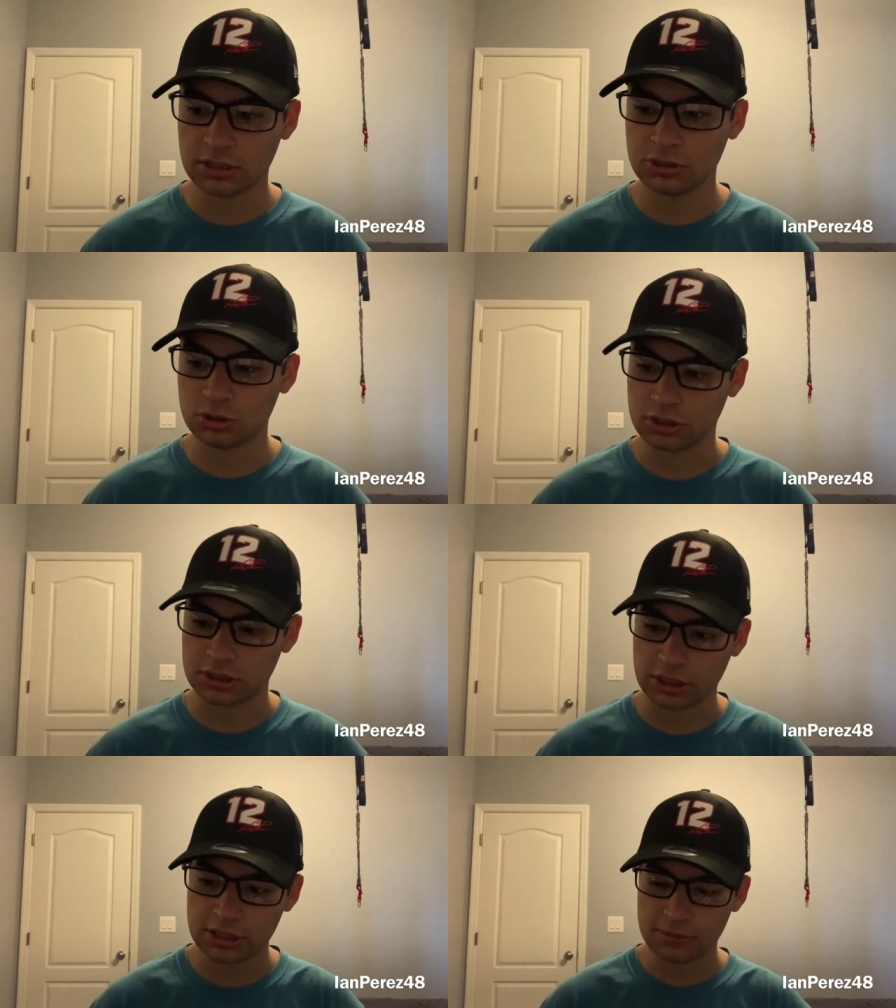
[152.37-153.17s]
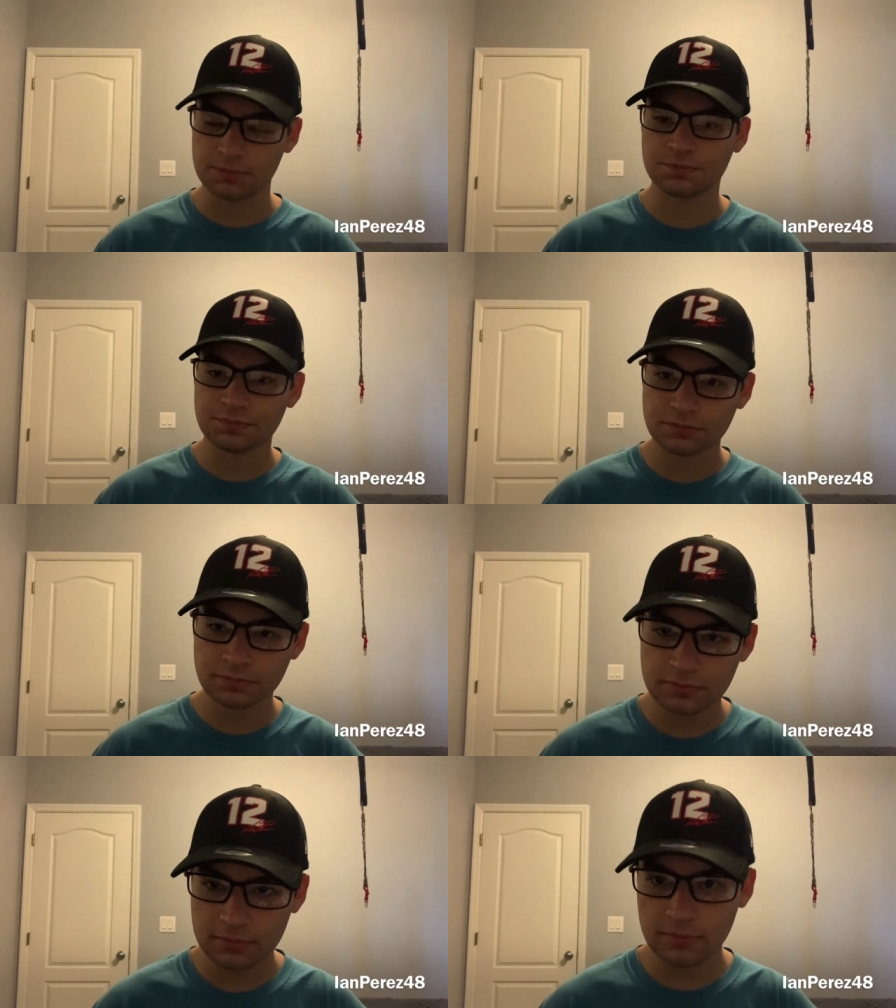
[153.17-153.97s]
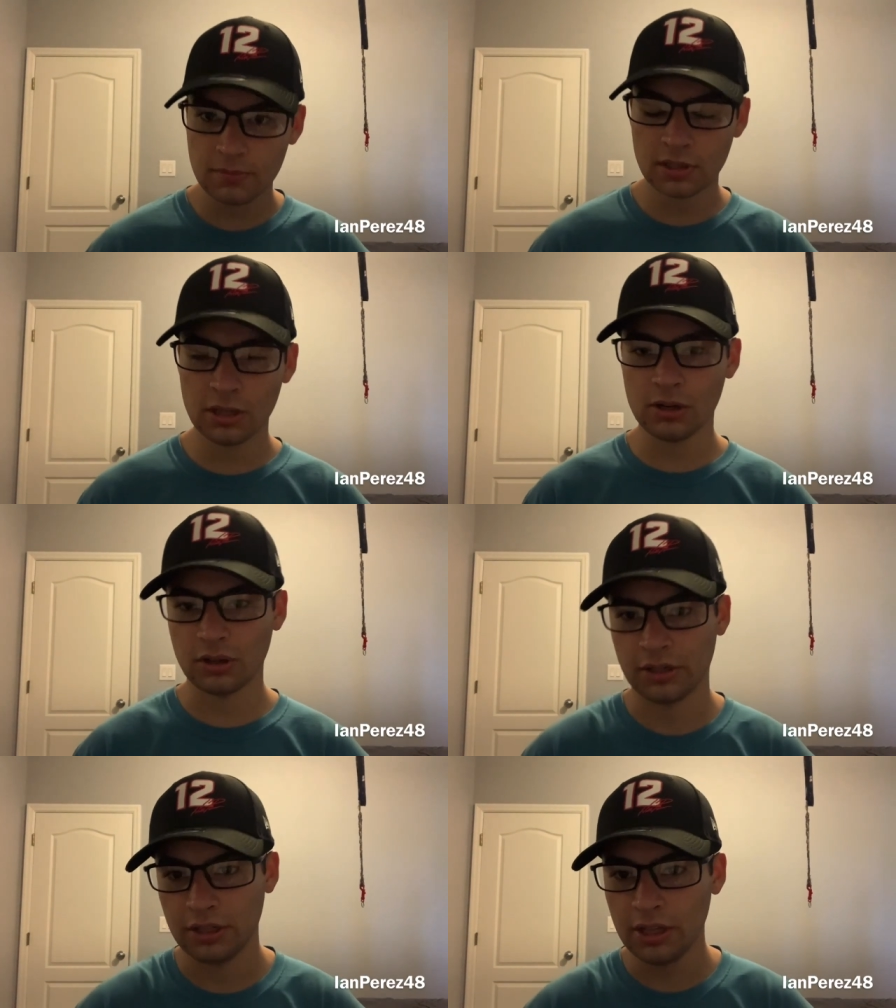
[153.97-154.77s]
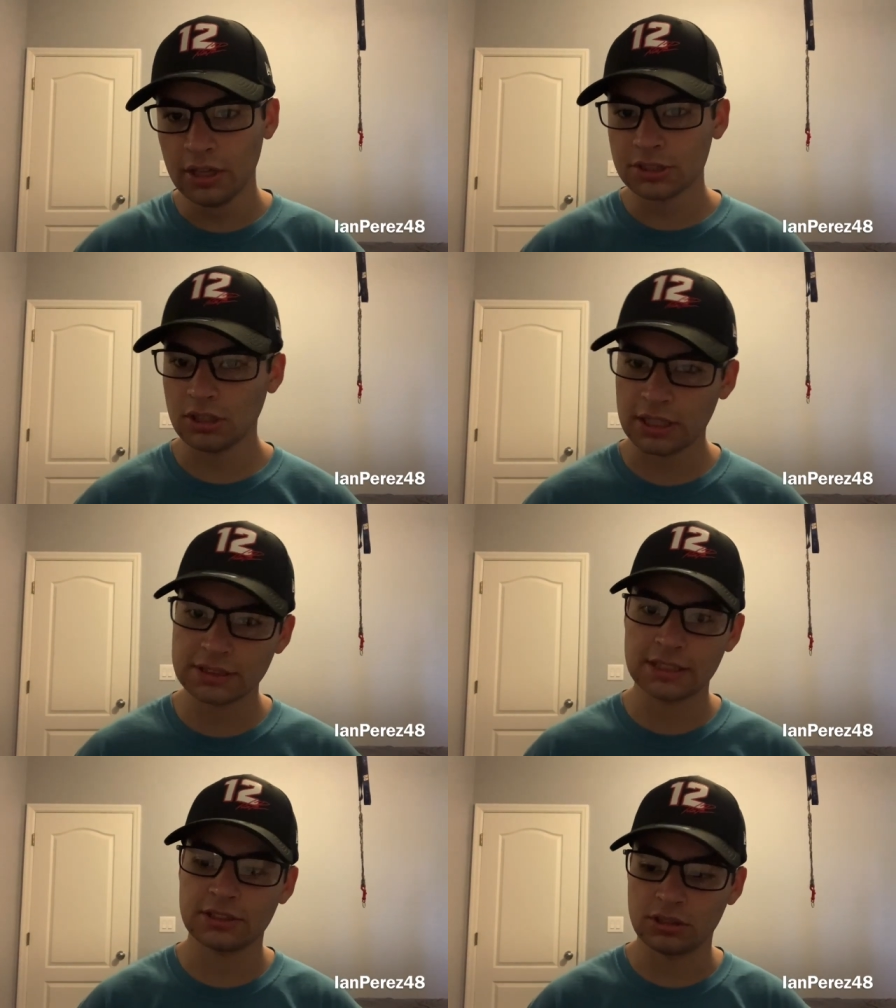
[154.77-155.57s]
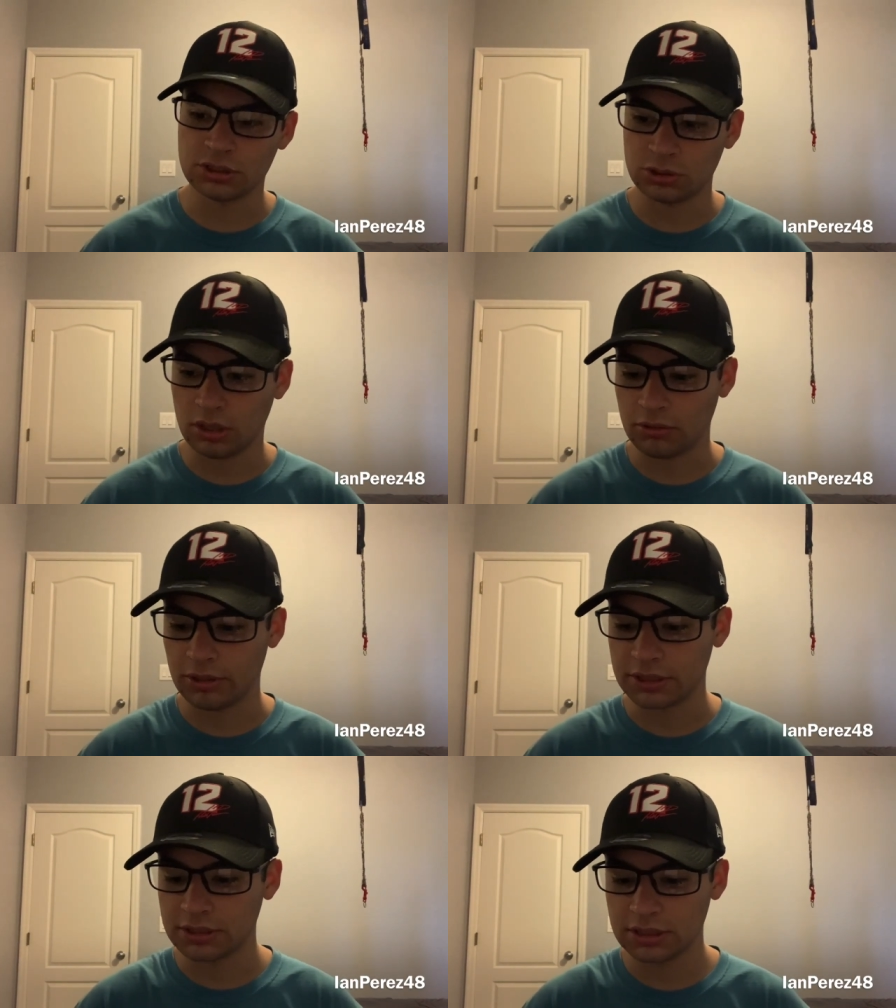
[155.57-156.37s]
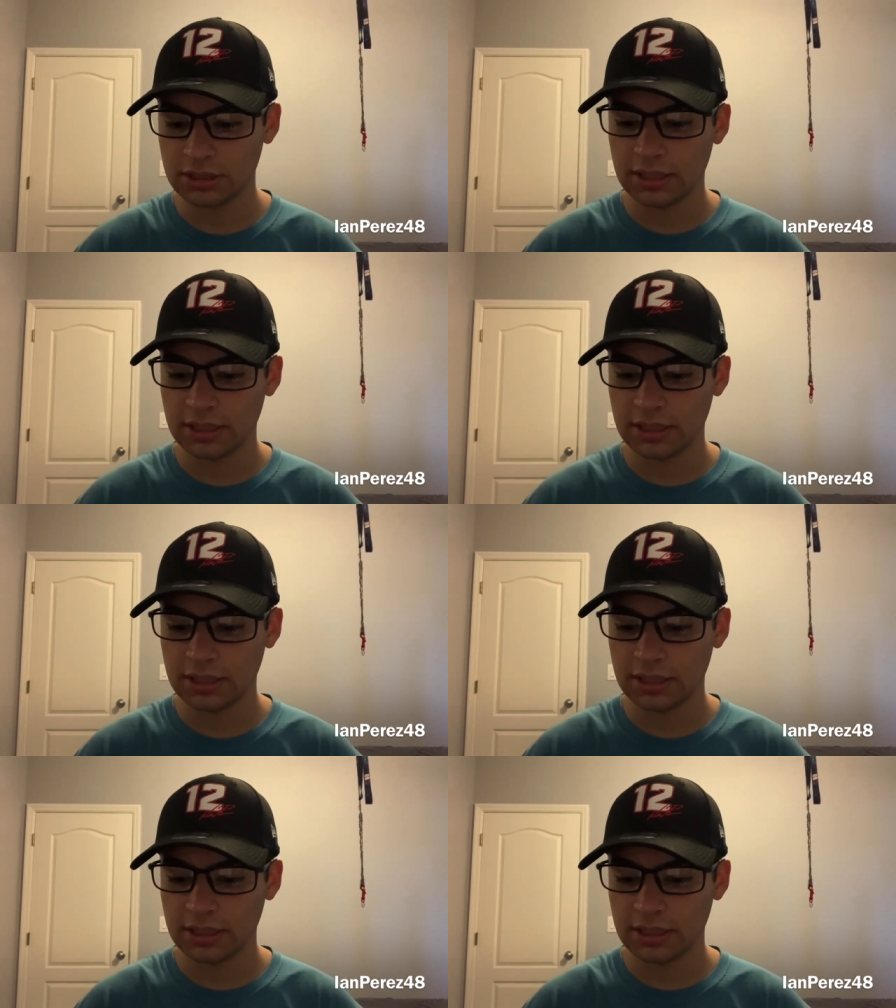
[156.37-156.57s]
trucks and cup. Alright, so let's get to a truck race.